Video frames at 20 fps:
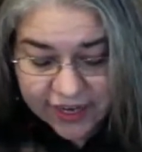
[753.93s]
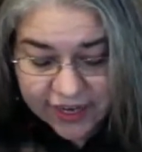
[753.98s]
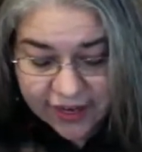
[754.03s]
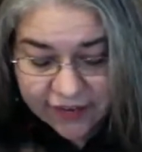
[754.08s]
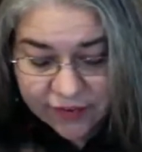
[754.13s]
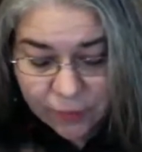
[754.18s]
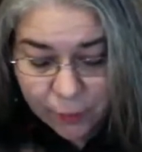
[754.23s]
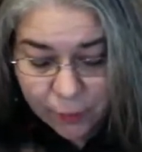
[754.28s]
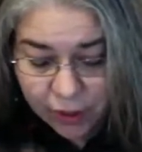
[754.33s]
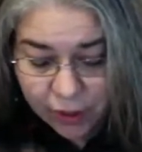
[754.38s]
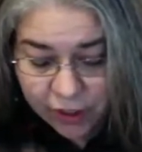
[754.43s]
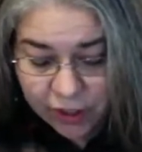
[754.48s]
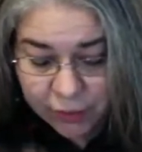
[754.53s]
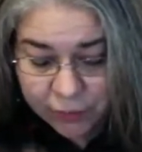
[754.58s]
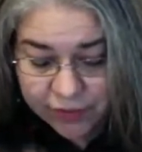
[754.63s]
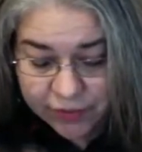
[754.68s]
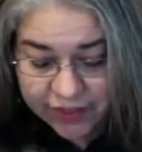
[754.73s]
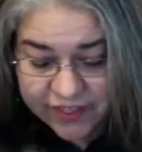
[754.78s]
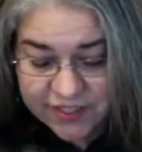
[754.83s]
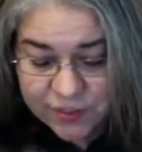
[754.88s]
and the
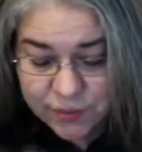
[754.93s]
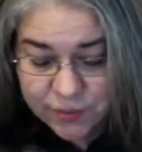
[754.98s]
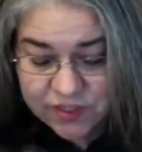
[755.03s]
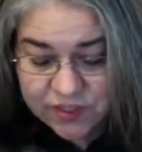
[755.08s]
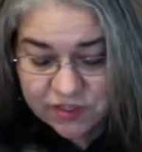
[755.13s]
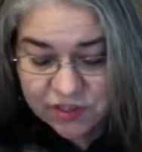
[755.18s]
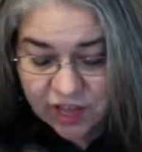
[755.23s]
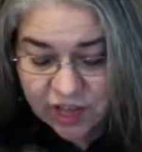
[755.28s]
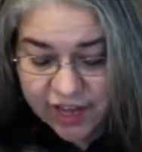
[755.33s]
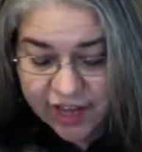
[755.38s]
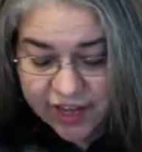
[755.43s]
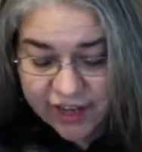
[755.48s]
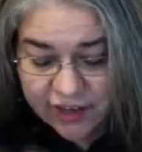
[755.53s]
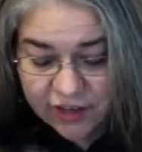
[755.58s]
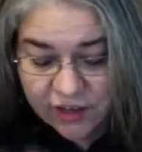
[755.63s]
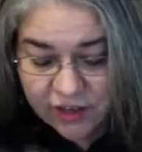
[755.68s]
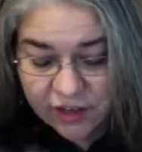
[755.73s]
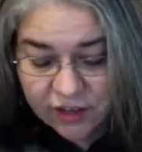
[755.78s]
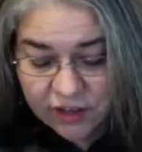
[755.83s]
marketplace was lying